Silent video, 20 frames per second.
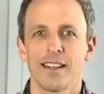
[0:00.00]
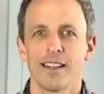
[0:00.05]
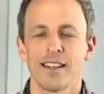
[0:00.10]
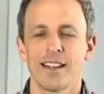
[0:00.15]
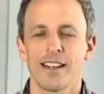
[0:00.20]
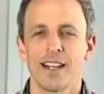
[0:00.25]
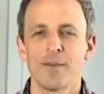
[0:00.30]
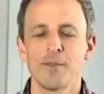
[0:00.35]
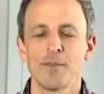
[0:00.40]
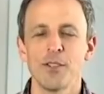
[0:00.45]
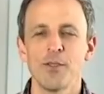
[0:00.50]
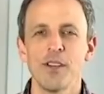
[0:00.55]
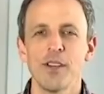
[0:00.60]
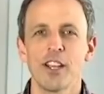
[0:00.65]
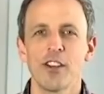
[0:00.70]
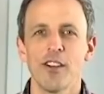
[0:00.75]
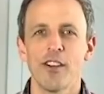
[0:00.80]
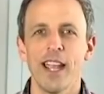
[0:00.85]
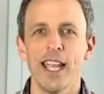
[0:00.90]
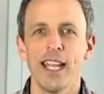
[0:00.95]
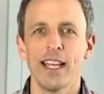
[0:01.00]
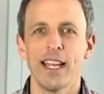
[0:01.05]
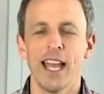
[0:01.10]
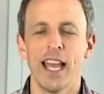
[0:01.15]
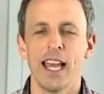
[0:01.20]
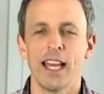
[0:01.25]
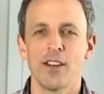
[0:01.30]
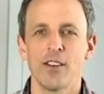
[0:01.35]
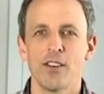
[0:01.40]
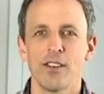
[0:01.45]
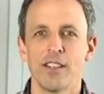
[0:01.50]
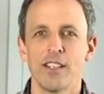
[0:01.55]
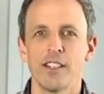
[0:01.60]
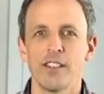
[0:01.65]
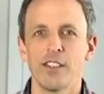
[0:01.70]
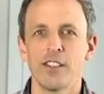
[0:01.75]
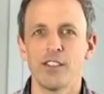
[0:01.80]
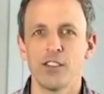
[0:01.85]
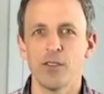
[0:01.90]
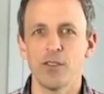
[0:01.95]
I'm doing great, and this
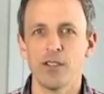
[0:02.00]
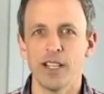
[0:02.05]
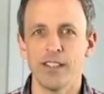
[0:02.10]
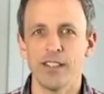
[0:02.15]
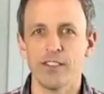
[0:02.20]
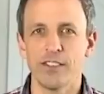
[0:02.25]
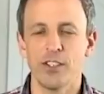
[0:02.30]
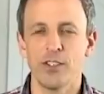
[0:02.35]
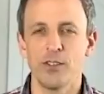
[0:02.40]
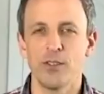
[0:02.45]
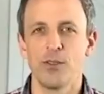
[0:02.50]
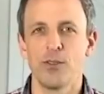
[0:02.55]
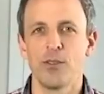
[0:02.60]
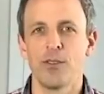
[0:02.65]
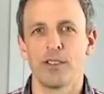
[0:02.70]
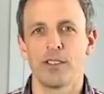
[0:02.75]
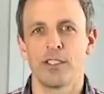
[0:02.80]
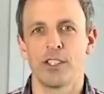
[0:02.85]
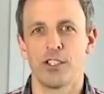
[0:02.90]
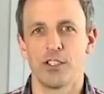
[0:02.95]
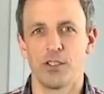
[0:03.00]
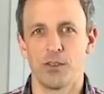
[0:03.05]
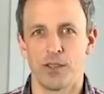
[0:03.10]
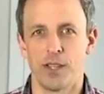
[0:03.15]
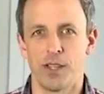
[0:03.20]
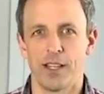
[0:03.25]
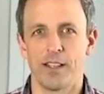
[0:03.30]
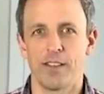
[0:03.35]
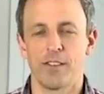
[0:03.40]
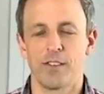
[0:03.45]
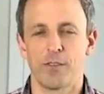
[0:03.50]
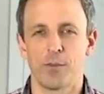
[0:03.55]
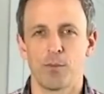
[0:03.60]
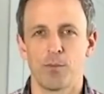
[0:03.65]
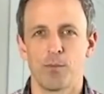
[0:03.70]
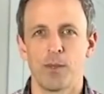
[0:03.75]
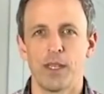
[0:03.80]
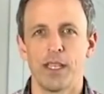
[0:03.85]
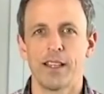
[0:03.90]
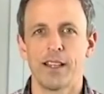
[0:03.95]
is so nice of you to do this
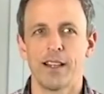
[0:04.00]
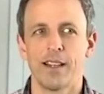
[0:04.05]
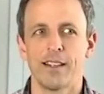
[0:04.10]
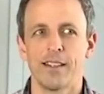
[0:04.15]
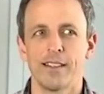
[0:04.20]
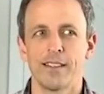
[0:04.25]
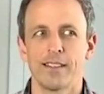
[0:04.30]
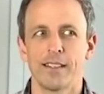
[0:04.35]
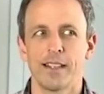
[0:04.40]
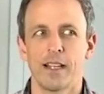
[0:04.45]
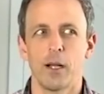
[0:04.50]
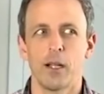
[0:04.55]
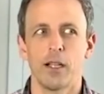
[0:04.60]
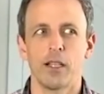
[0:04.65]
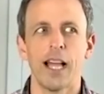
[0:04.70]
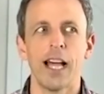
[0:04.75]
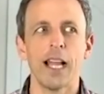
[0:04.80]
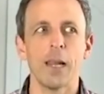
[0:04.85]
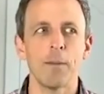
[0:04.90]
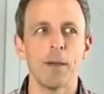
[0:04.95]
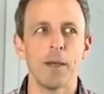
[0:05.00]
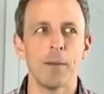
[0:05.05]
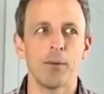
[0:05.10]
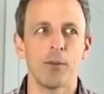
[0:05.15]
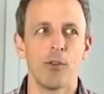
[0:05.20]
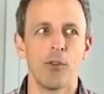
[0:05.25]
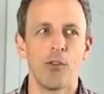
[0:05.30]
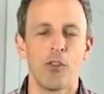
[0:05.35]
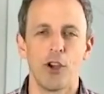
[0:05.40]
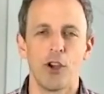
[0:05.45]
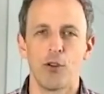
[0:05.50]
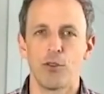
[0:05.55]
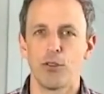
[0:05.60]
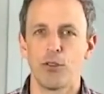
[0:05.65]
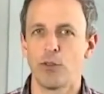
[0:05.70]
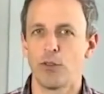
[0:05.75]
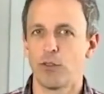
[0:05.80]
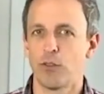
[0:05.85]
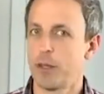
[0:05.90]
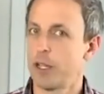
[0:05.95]
because a lot of people know you
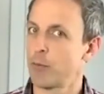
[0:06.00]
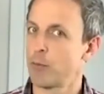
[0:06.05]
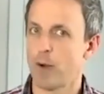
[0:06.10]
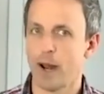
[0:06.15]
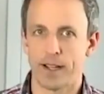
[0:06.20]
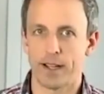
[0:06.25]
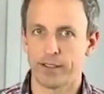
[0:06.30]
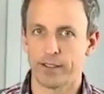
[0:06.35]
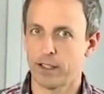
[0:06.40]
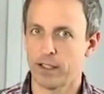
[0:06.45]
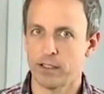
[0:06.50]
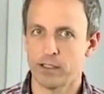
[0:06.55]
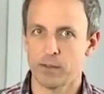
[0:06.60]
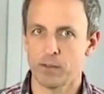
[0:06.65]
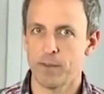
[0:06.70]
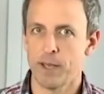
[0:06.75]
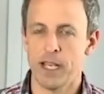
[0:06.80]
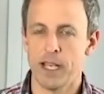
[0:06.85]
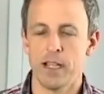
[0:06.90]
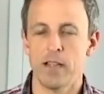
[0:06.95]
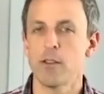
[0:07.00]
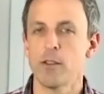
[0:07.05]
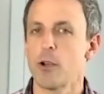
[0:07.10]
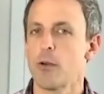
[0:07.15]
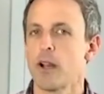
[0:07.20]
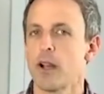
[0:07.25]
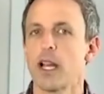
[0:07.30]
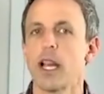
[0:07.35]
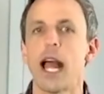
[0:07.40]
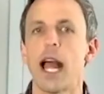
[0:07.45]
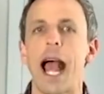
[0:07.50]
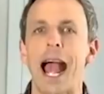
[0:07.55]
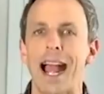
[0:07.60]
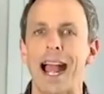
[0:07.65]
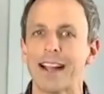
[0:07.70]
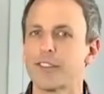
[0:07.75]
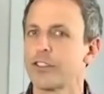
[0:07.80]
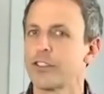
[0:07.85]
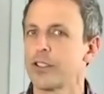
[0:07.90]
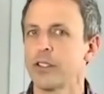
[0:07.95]
to be a Renaissance man. You're an
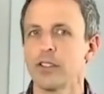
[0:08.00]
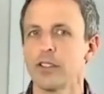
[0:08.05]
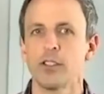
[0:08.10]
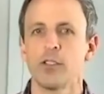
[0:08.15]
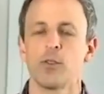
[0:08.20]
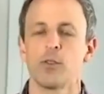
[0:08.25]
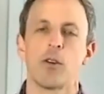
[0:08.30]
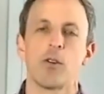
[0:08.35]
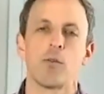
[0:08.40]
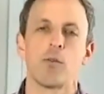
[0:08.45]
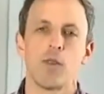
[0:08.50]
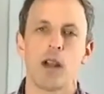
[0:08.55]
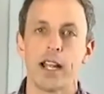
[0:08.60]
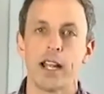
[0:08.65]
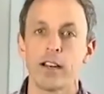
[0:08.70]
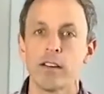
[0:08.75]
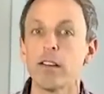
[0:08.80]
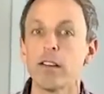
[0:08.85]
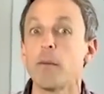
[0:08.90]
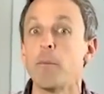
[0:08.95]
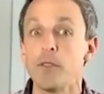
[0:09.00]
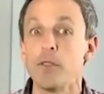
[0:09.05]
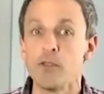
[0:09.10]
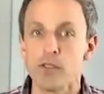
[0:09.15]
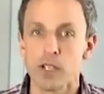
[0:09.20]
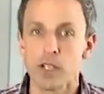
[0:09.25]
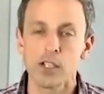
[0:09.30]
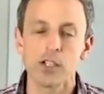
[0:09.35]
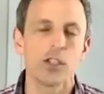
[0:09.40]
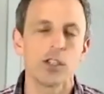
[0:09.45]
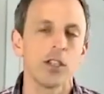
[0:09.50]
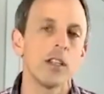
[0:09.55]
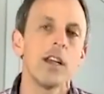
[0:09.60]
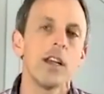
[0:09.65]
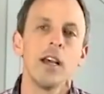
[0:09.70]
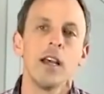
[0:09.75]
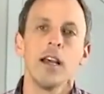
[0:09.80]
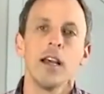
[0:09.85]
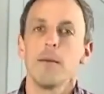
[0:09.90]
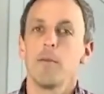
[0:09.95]
actor, you're a writer, a musician.
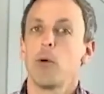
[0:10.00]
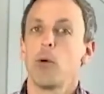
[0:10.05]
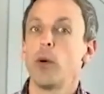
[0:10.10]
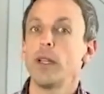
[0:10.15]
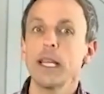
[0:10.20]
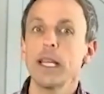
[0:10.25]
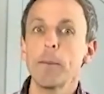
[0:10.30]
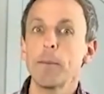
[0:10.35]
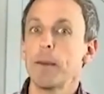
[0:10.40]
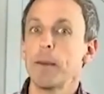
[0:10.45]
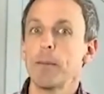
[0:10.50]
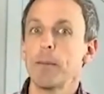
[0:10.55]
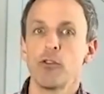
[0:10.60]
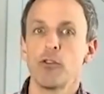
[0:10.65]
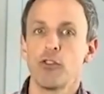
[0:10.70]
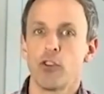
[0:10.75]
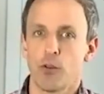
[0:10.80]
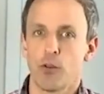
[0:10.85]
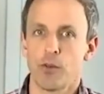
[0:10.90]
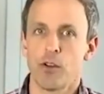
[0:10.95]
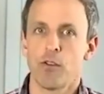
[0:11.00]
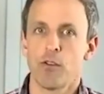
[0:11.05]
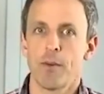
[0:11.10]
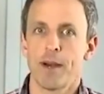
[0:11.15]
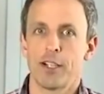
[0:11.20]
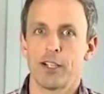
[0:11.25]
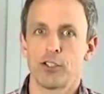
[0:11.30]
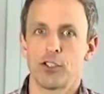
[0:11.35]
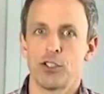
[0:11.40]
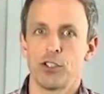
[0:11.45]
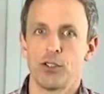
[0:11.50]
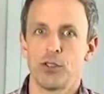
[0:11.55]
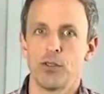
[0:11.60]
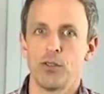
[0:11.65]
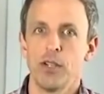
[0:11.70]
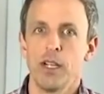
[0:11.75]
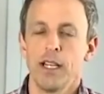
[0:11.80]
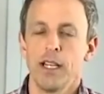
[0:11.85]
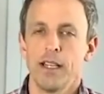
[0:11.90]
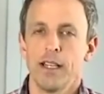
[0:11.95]
But one thing people don't know about you
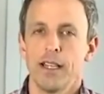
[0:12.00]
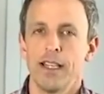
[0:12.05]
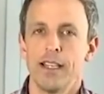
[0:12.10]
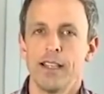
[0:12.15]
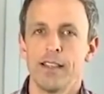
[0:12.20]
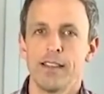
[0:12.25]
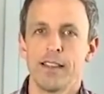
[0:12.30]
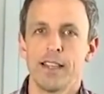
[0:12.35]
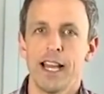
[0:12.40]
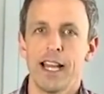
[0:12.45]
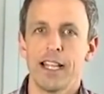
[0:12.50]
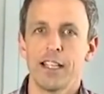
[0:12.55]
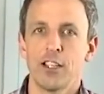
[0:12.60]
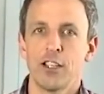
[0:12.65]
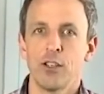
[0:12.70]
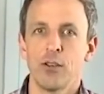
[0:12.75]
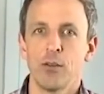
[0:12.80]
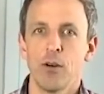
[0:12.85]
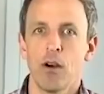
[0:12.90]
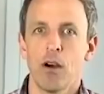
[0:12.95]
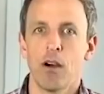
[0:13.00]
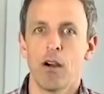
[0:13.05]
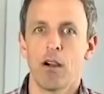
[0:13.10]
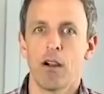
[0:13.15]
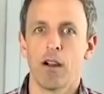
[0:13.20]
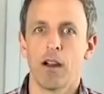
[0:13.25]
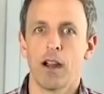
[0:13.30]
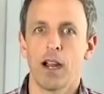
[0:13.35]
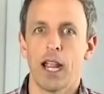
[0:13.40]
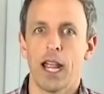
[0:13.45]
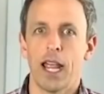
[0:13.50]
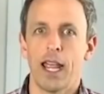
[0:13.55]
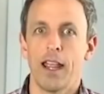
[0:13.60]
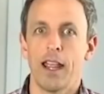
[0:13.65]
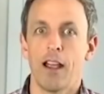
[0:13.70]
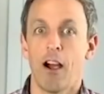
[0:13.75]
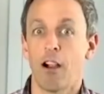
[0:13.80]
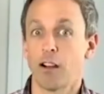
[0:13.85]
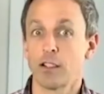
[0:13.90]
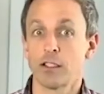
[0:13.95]
is that you are a
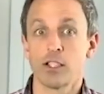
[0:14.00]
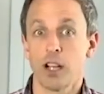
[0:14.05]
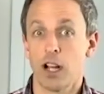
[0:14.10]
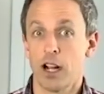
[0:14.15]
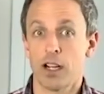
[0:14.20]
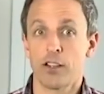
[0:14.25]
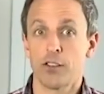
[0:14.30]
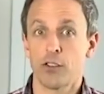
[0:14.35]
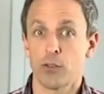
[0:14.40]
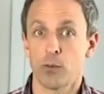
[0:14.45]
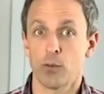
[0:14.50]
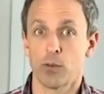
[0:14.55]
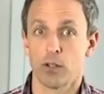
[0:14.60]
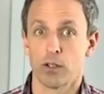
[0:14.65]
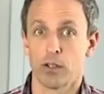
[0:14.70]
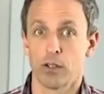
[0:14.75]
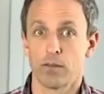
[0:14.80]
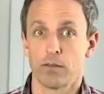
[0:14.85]
art connoisseur.